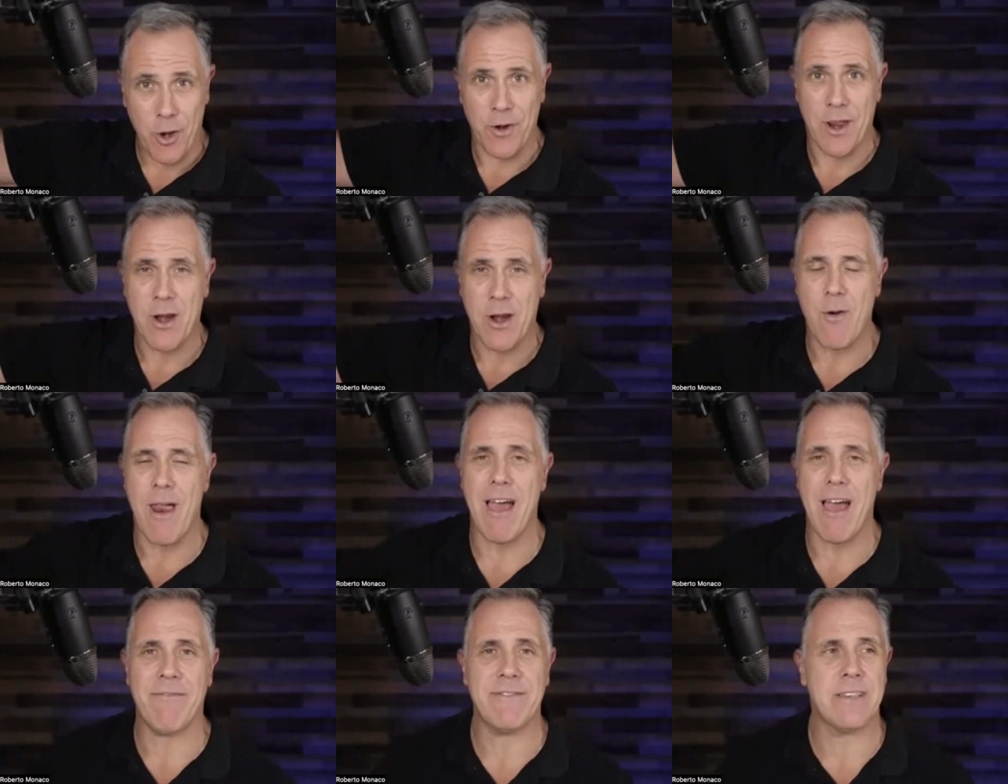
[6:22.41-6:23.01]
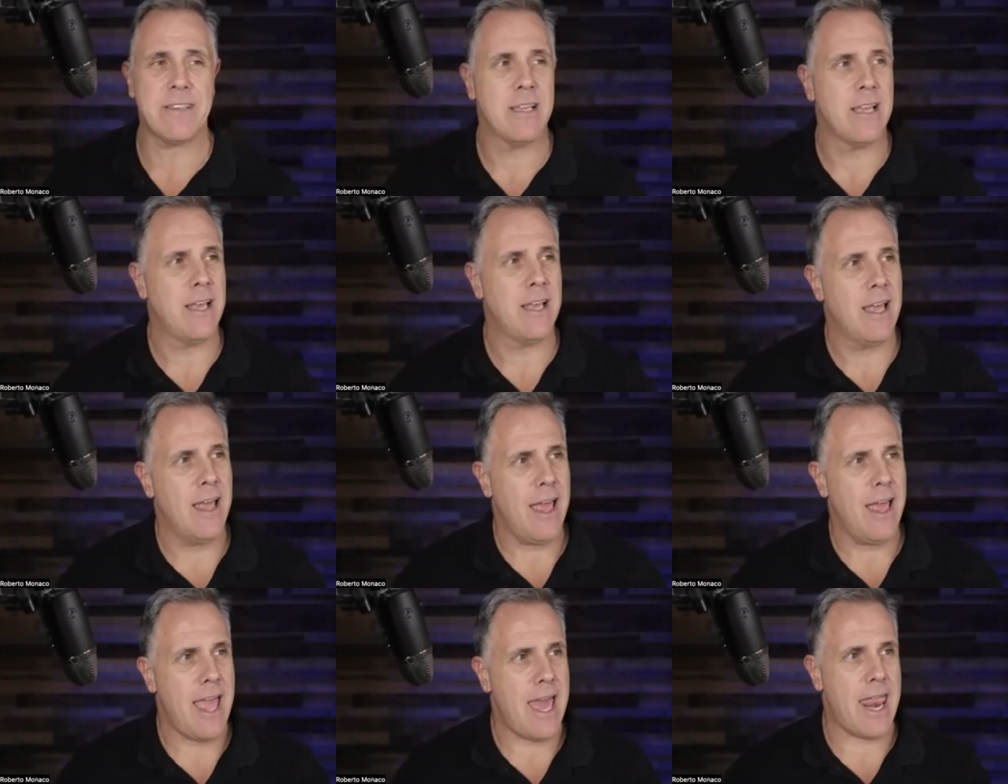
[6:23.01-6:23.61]
on a craft
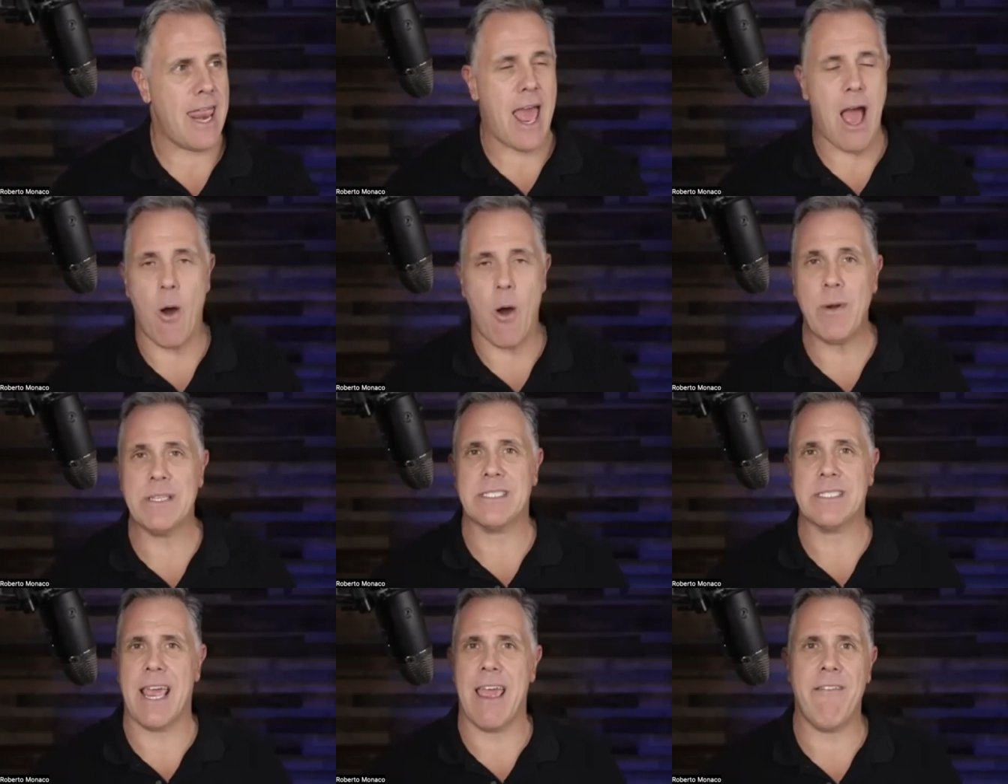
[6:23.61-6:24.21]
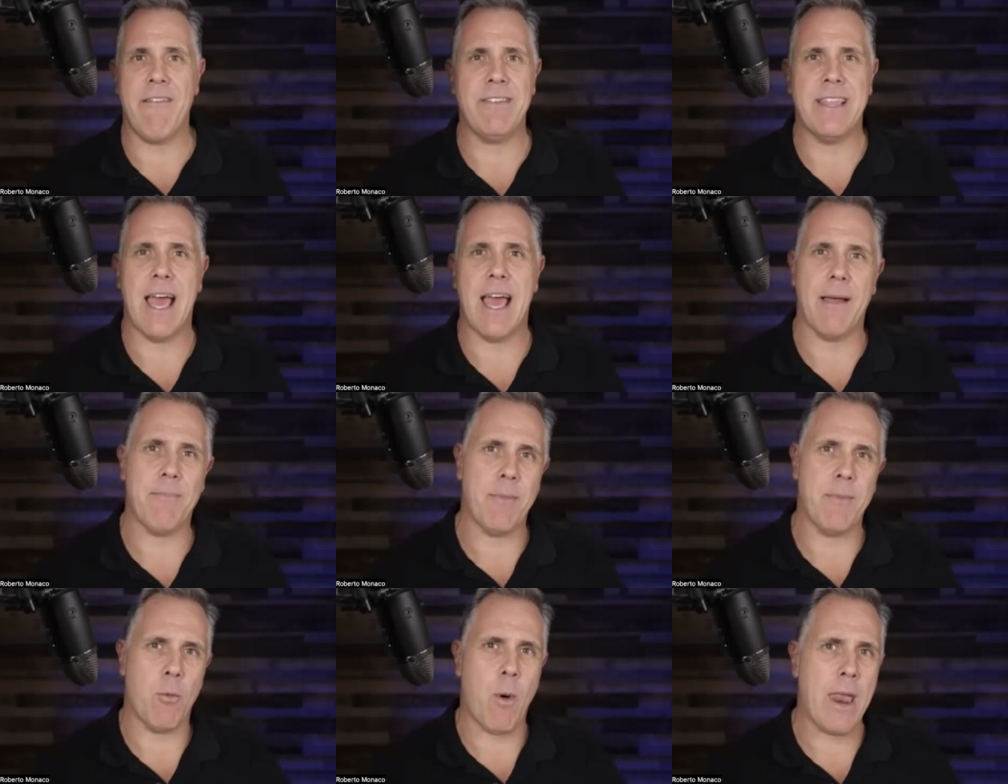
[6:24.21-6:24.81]
and i always envy
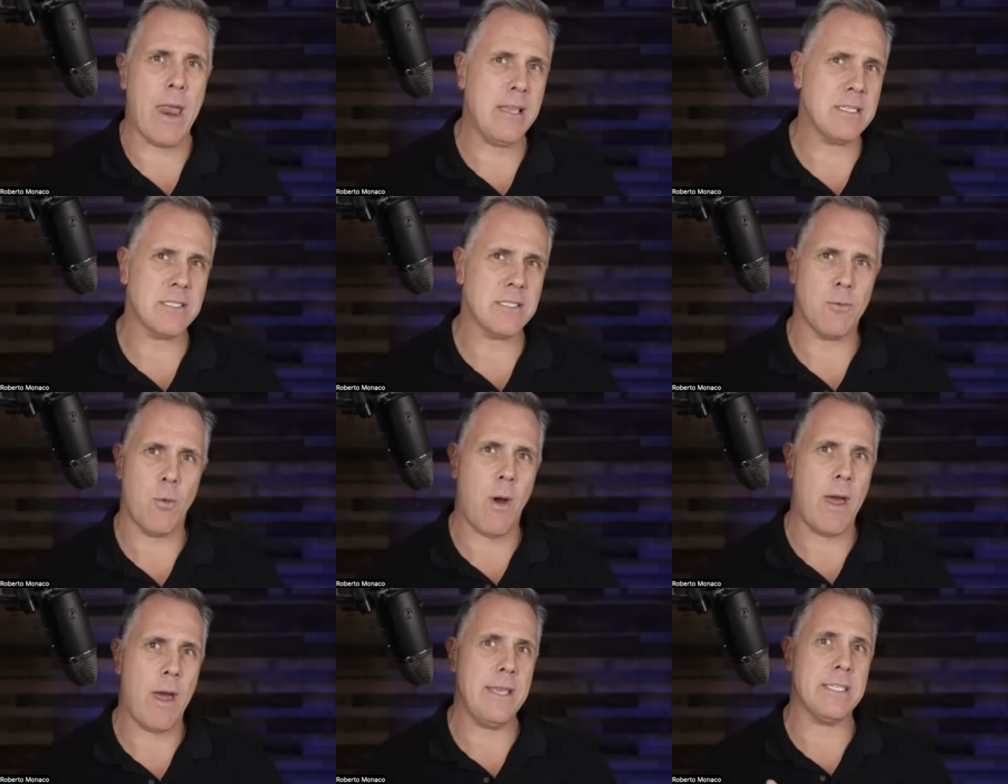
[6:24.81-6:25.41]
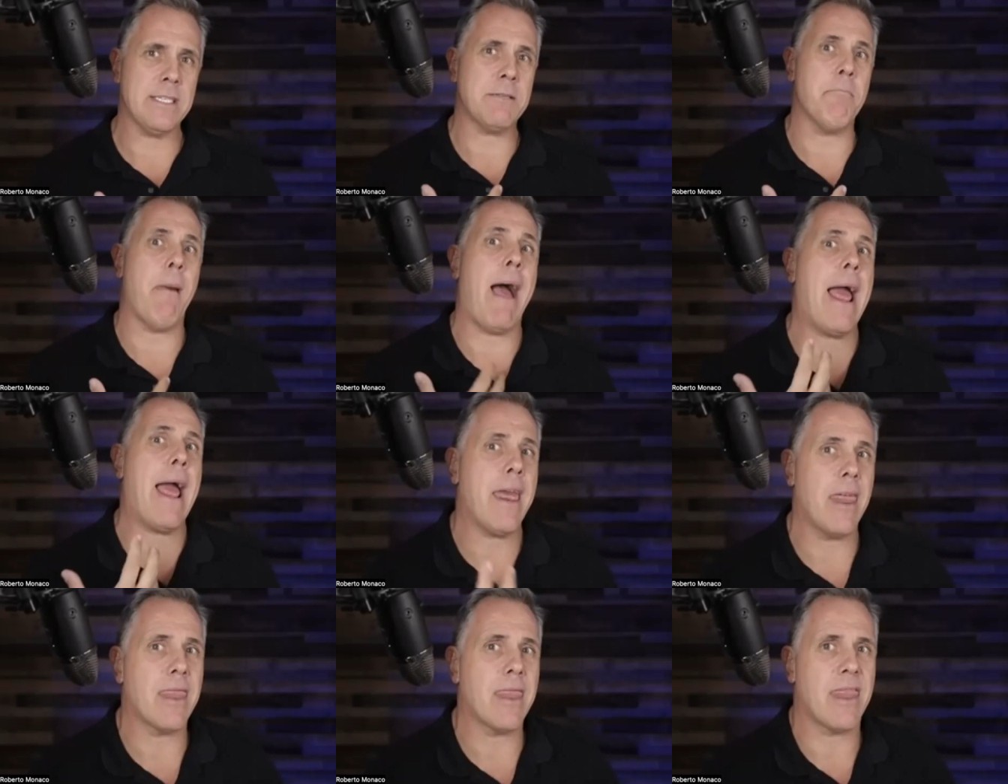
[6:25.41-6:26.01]
that what is what is
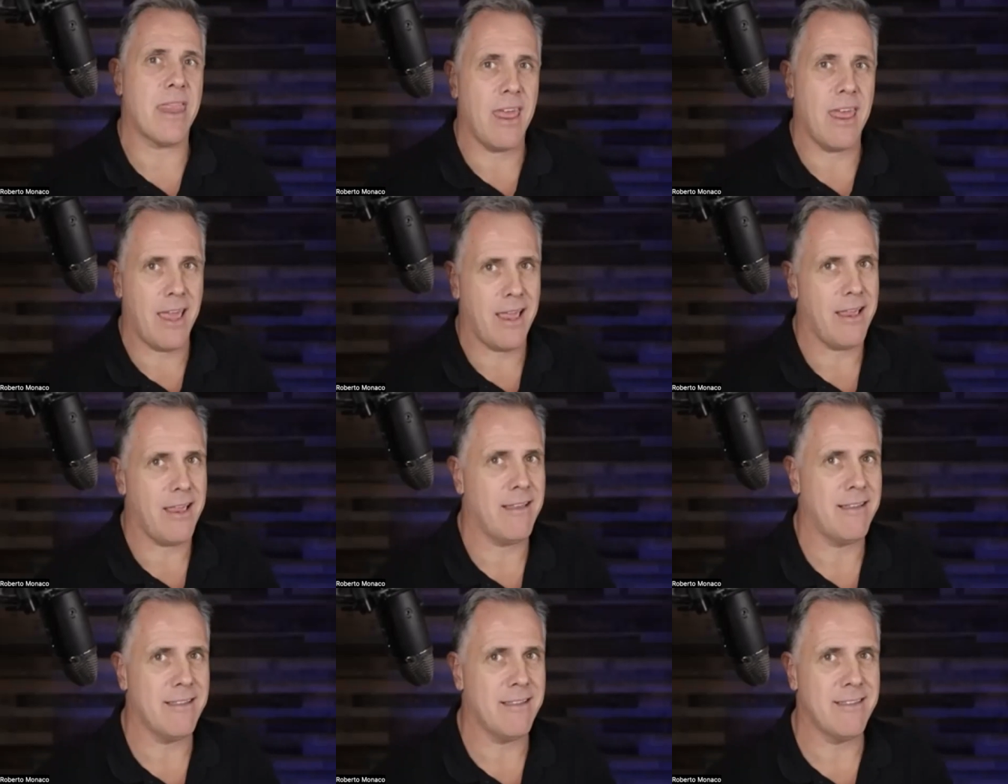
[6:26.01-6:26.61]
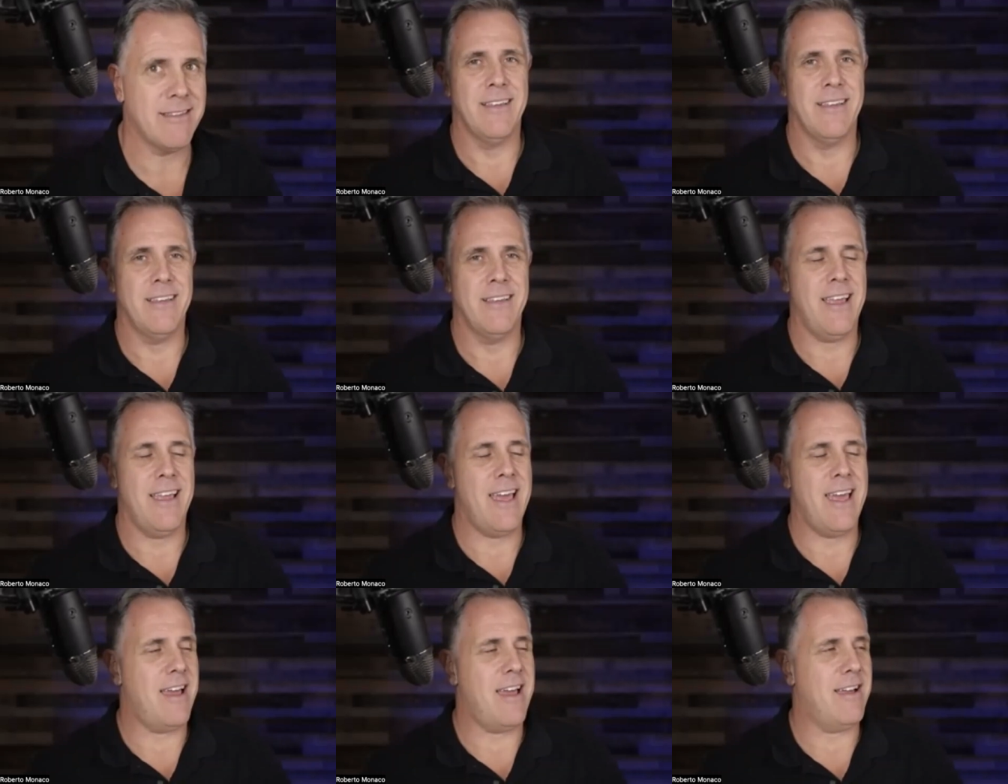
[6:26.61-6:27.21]
my thing
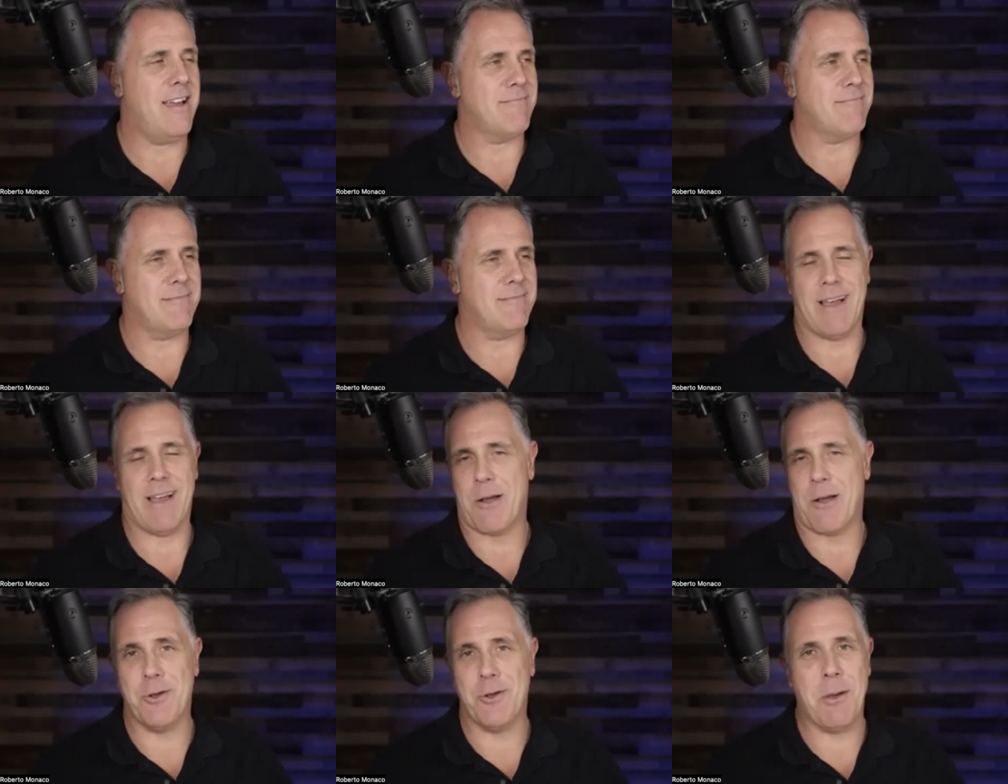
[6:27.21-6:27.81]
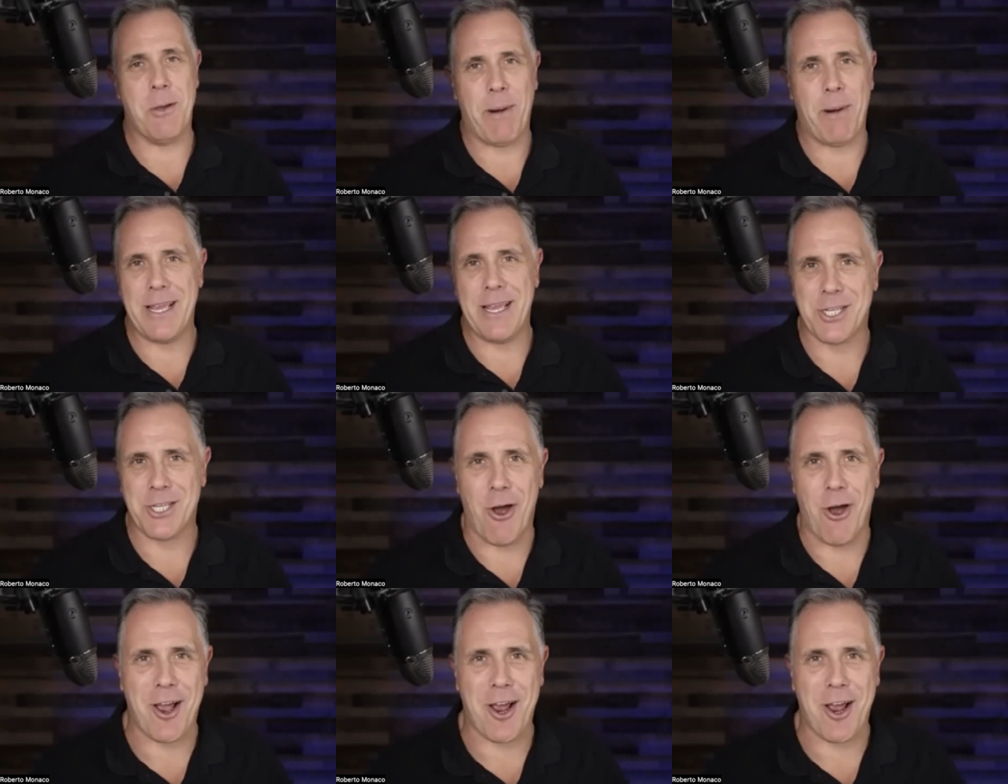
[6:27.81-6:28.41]
and i, I couldn't play
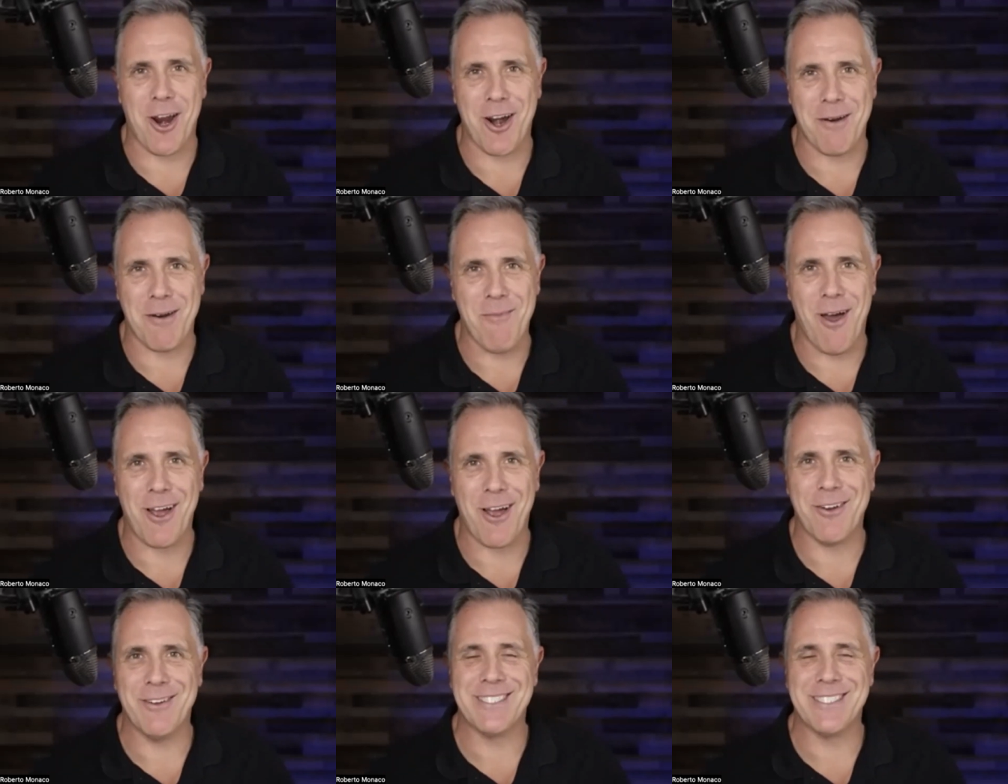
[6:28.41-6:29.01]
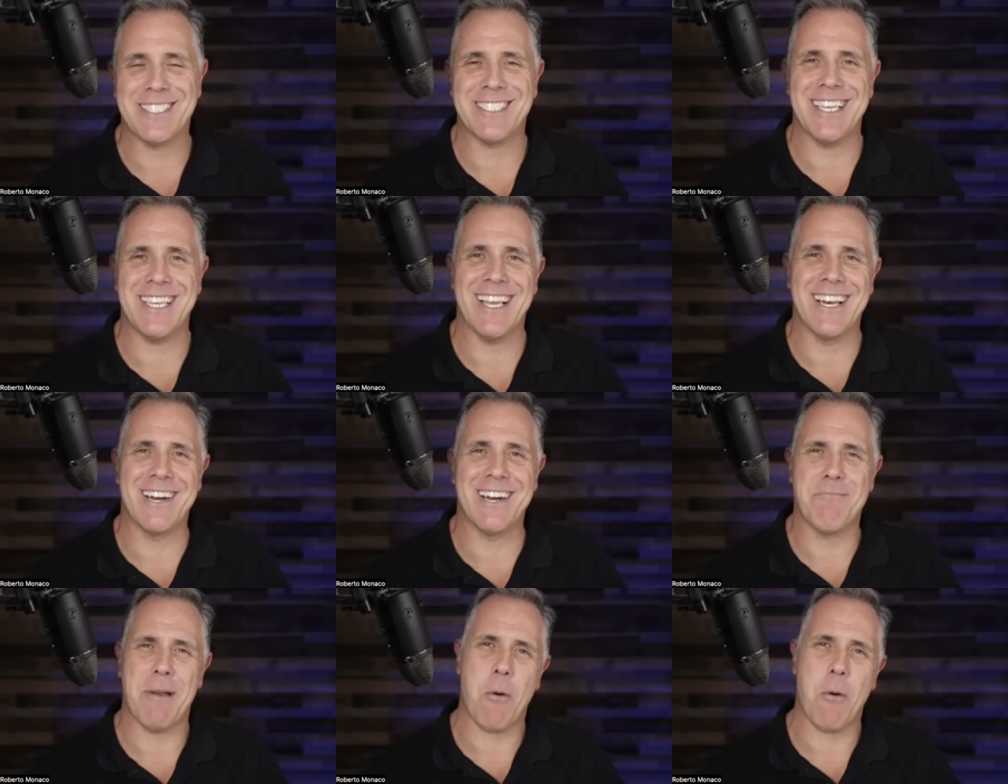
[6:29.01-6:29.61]
soccer i'm not a good
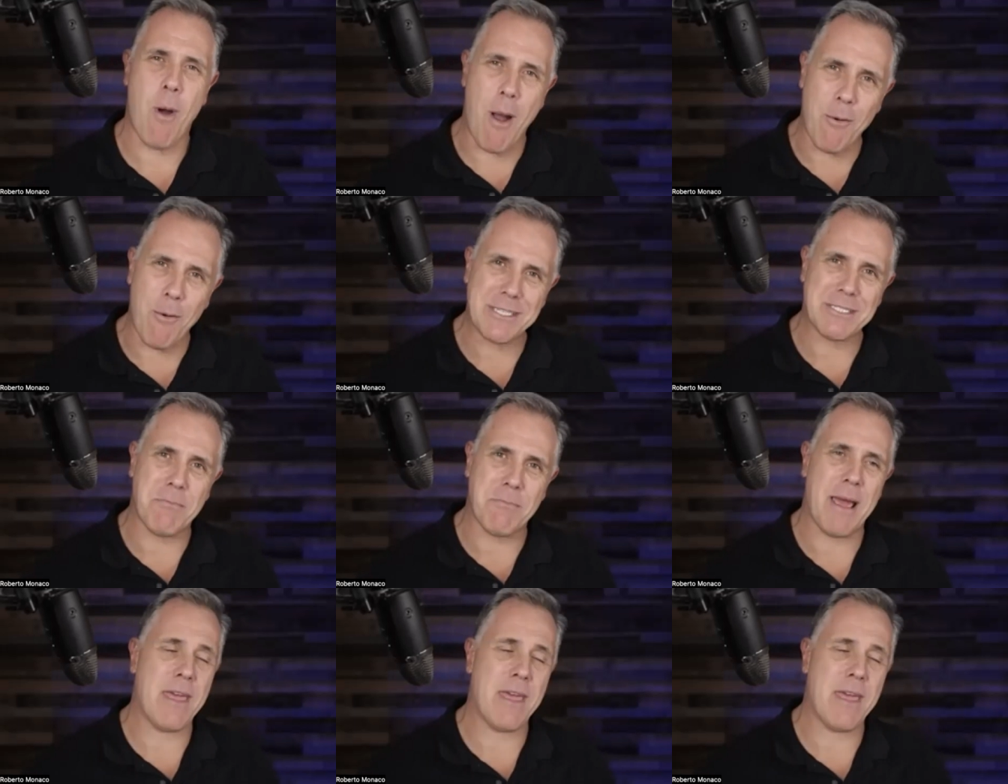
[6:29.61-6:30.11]
singer but what was my